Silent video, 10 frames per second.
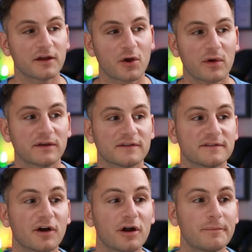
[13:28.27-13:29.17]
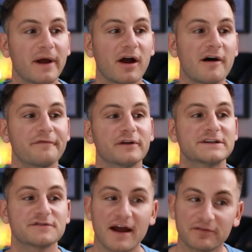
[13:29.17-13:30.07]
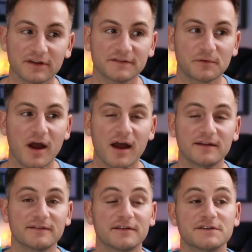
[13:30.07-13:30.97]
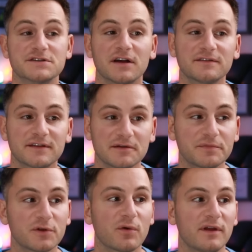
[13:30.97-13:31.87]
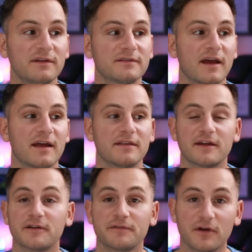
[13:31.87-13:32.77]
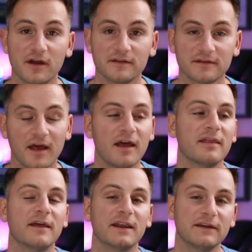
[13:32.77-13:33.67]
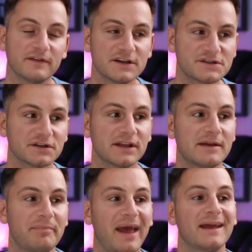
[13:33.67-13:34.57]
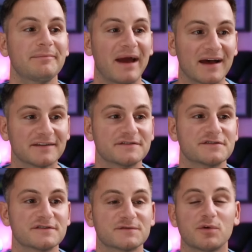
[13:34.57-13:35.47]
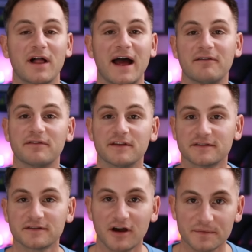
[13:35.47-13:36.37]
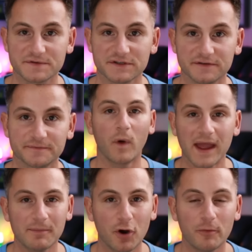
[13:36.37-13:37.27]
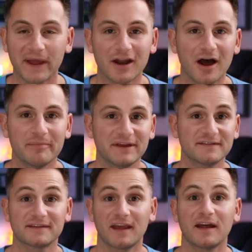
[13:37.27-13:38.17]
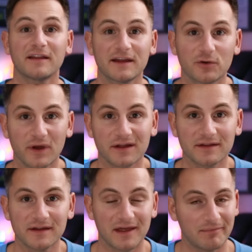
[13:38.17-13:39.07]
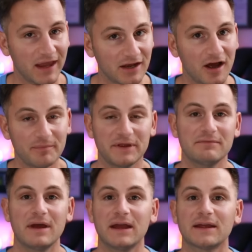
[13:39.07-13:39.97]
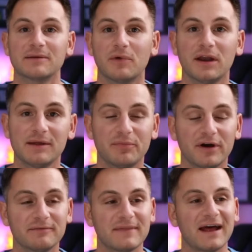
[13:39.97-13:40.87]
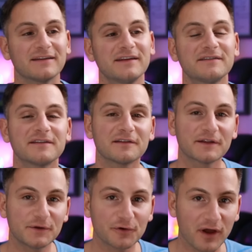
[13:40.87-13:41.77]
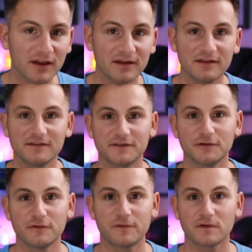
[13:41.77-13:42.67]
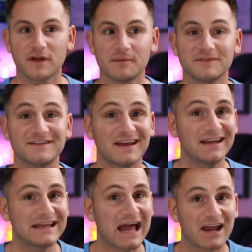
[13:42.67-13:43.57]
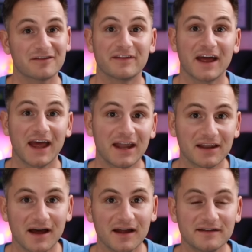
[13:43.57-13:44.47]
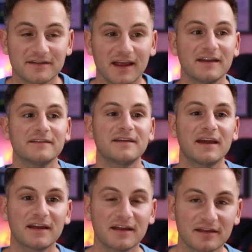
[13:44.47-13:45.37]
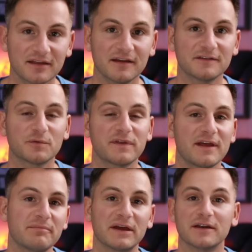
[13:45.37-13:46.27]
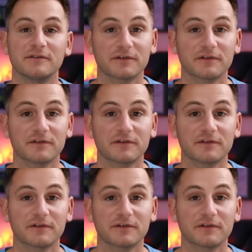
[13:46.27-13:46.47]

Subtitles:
They're going to start by offering driverless rides to just employees and their friends. Then eventually, paying passengers will have this option. Waymo may not be scaling quickly, they may not be making money, but at least a little credit is due for them staying out of the headlines and taking things with a bit